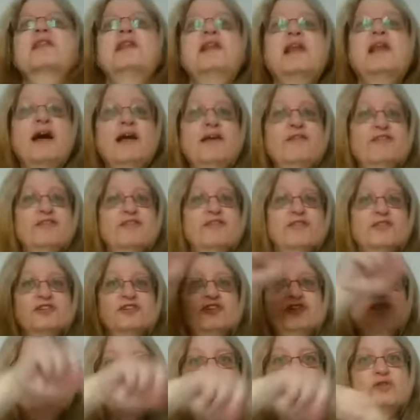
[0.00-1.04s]
Life
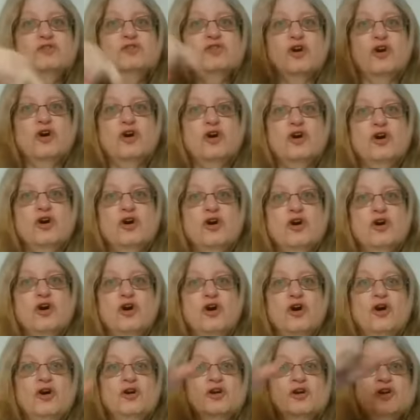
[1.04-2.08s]
just goes
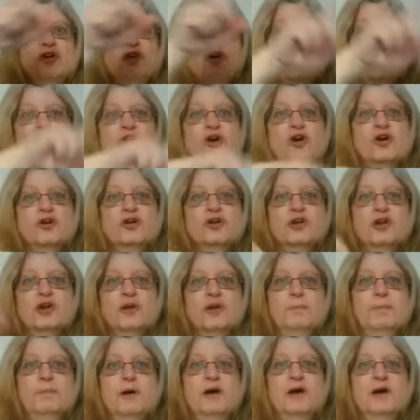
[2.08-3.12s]
on and on.
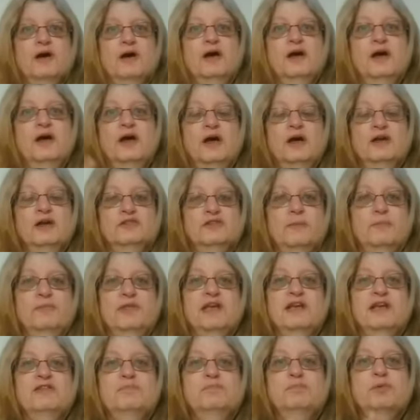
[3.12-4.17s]

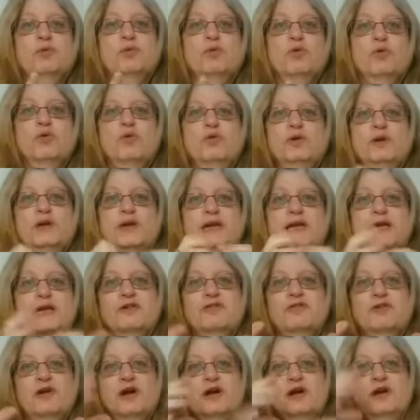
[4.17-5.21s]
Something is born,
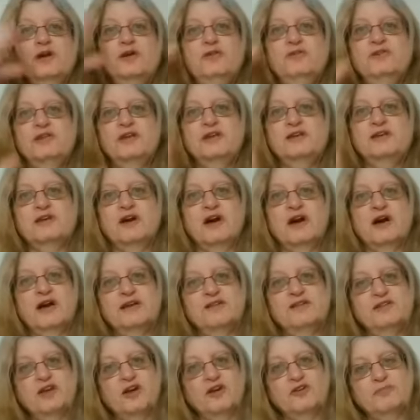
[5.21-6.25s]
it grows, it
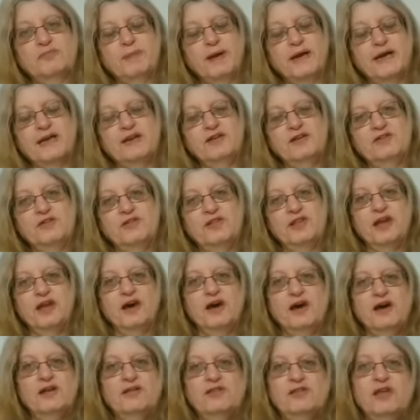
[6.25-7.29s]
dies, goes back into the
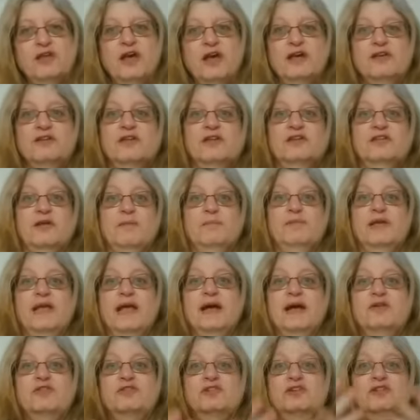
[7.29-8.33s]
earth. But
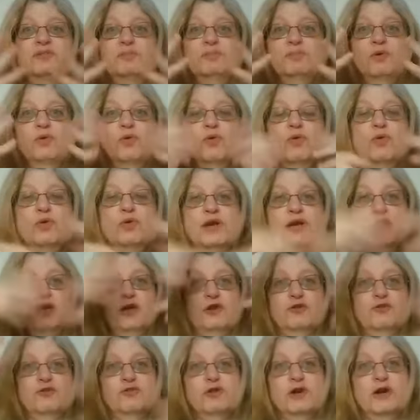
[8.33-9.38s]
something else is born,
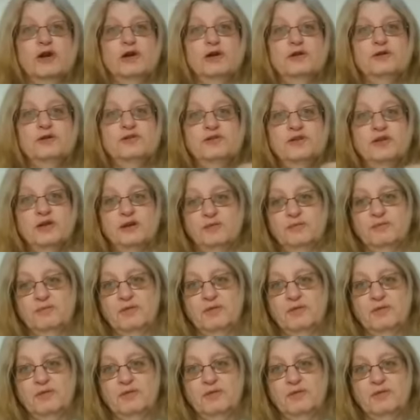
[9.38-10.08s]
grows,